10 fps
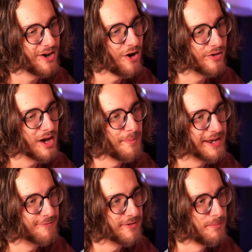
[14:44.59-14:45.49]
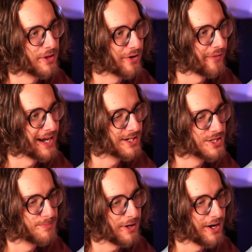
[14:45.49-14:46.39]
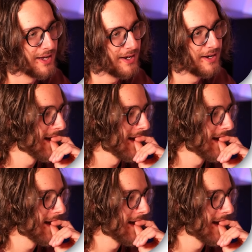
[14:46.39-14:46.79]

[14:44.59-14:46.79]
all coming from the correct spot.